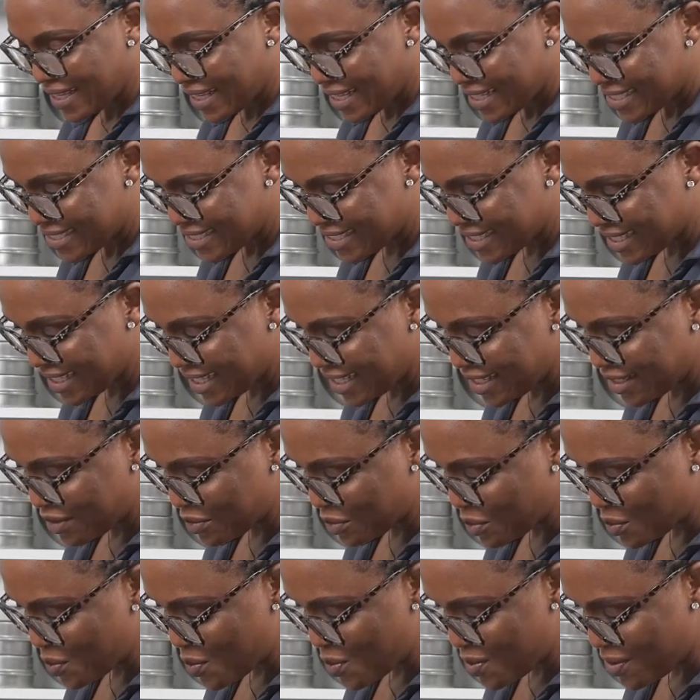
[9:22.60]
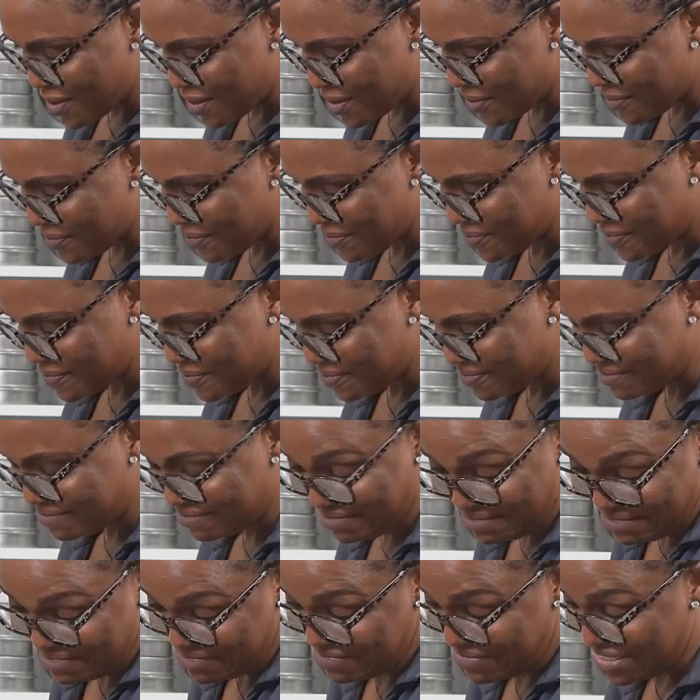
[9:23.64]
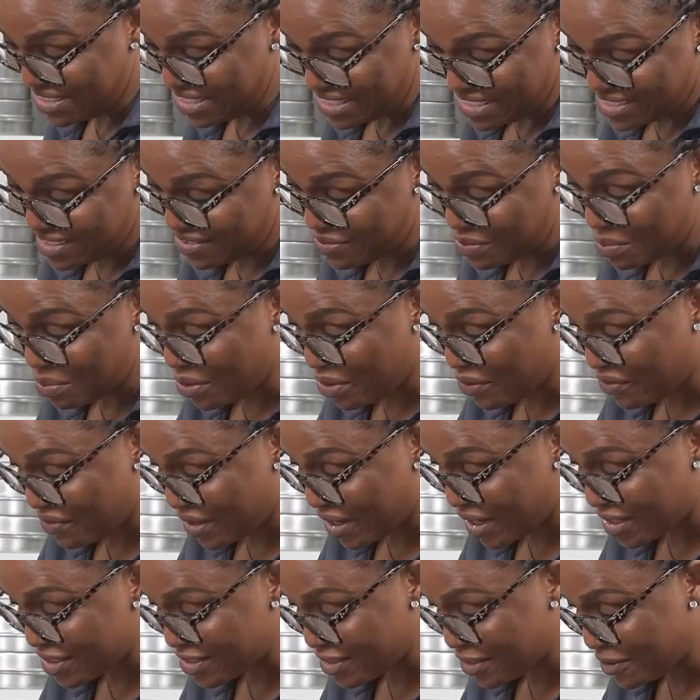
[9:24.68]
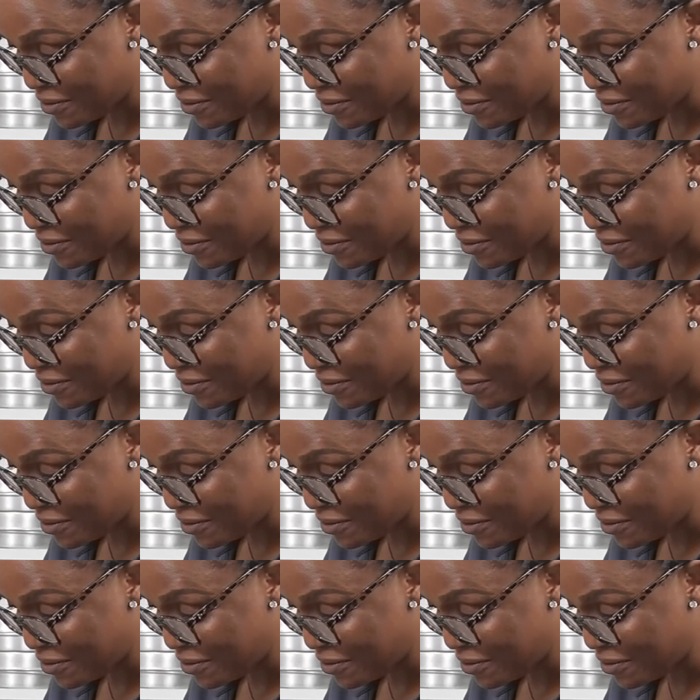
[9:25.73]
Still a little warm, which isn't perfect.